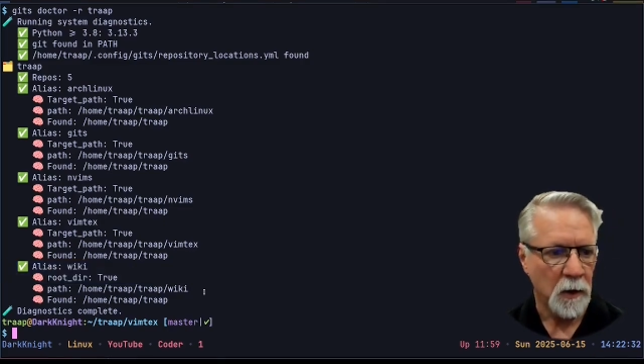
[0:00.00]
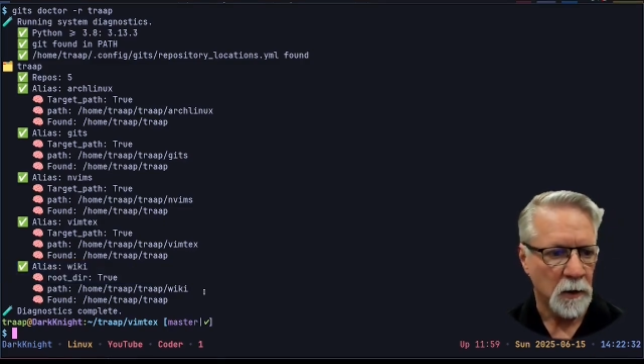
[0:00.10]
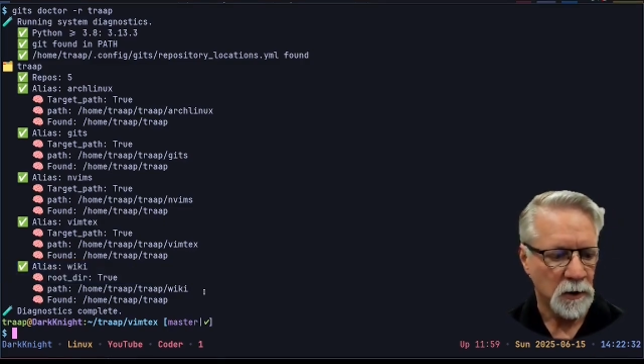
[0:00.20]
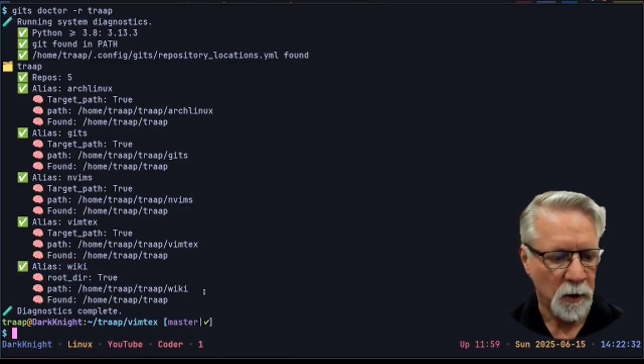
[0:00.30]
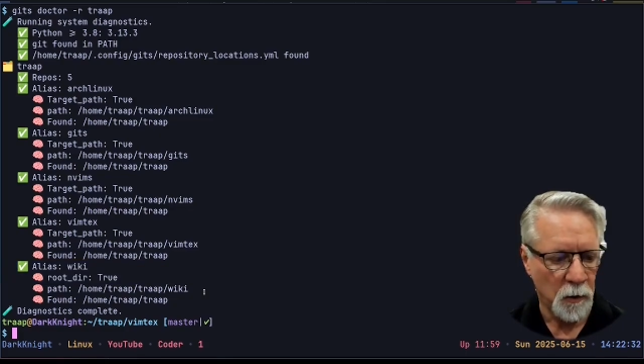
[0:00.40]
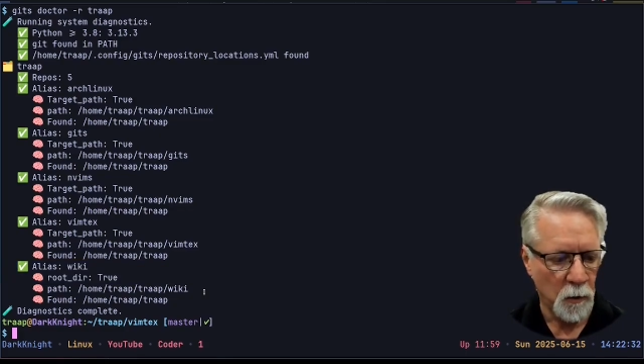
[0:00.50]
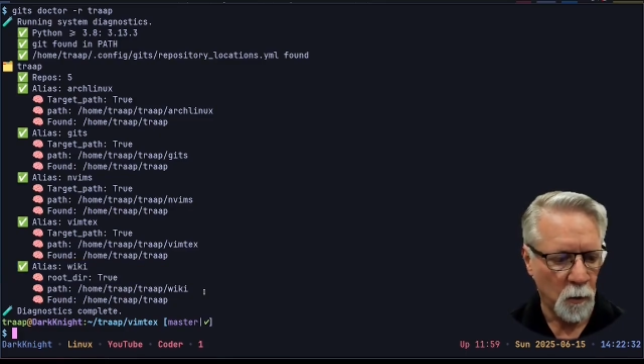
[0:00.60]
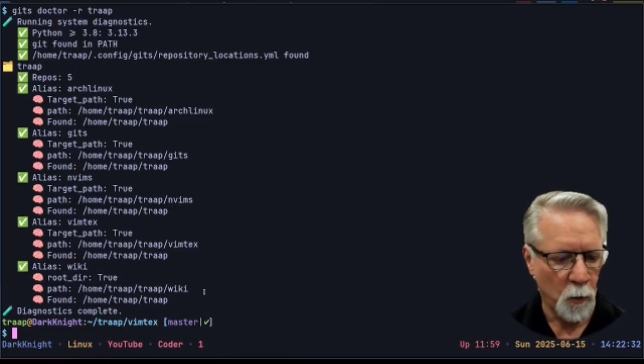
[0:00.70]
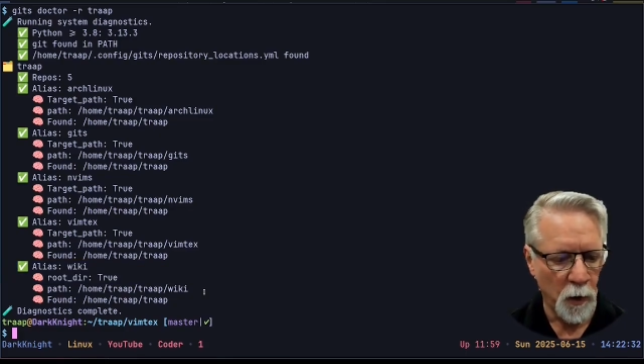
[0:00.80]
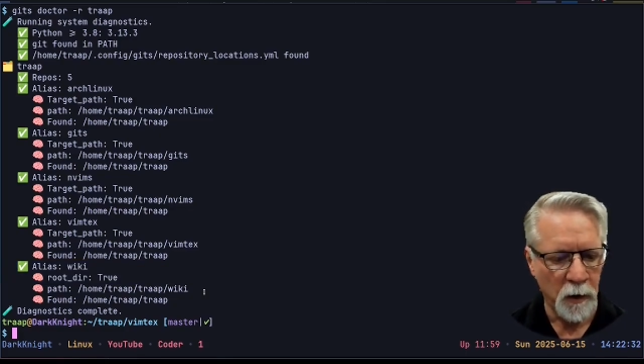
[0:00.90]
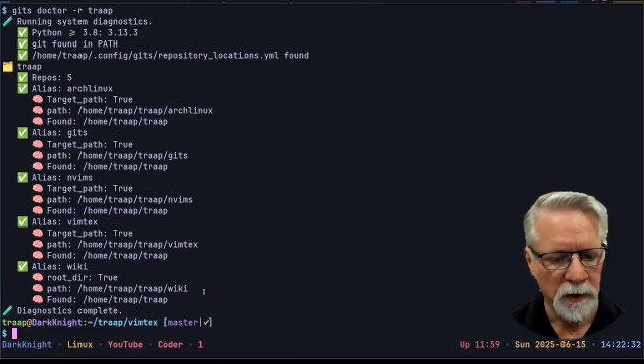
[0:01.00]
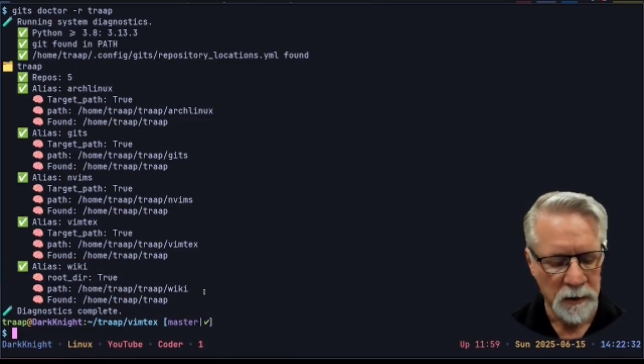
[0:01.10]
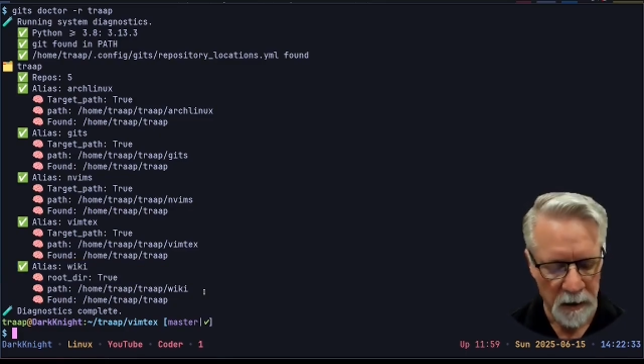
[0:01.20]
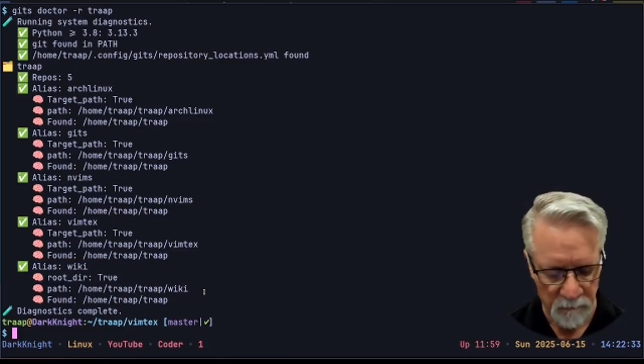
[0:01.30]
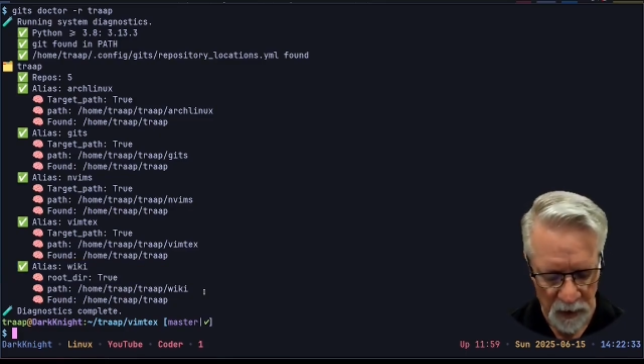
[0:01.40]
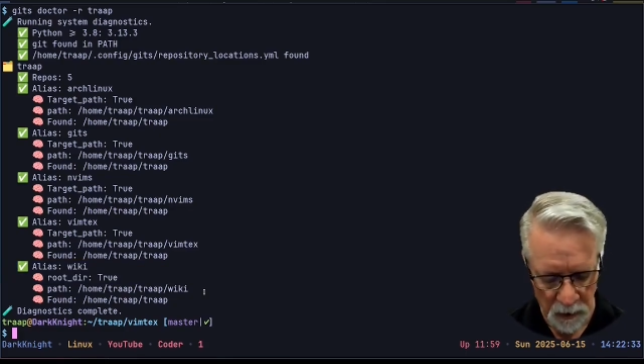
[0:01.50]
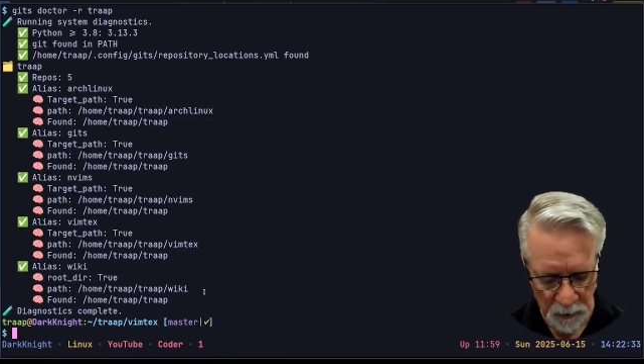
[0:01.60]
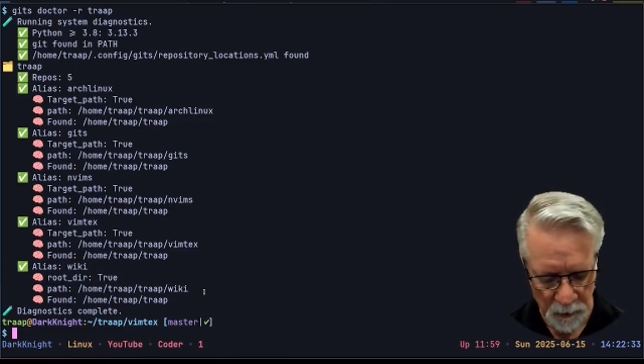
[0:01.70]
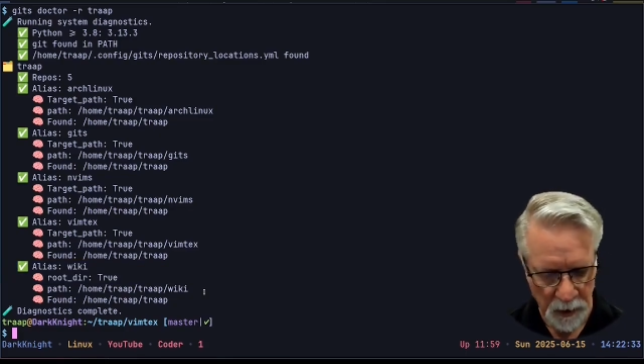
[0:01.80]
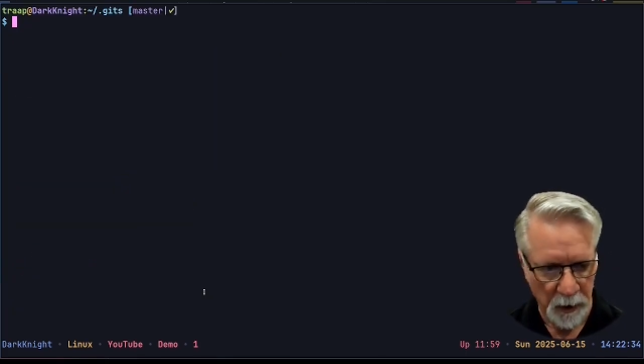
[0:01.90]
So where is that file
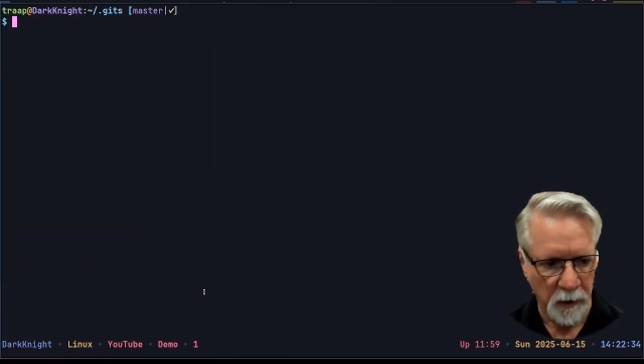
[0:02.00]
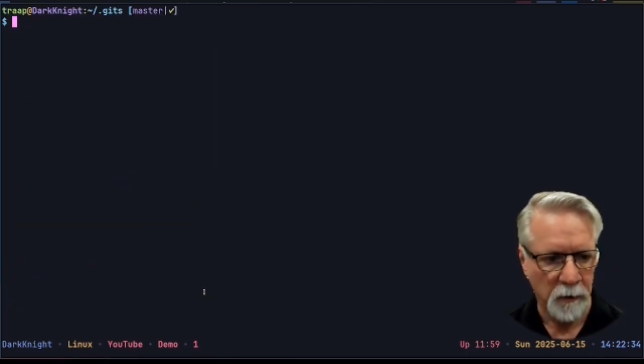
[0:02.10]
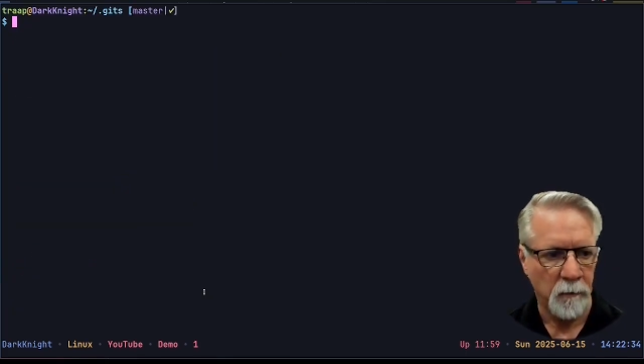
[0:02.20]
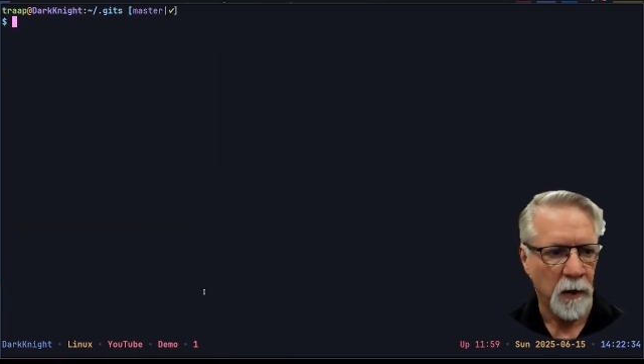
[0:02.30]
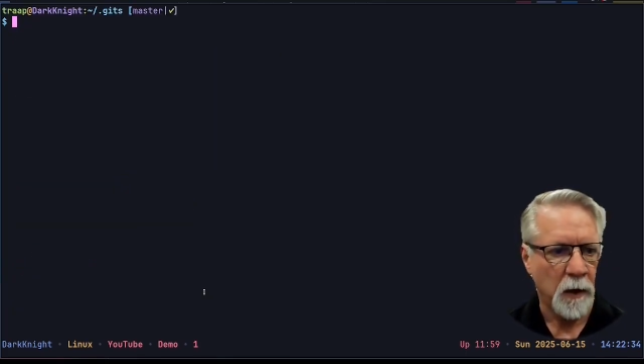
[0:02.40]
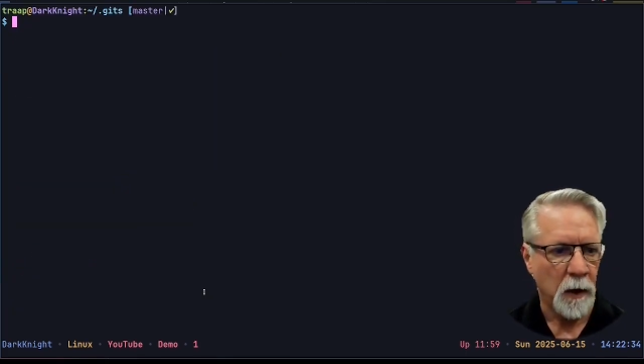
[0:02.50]
located?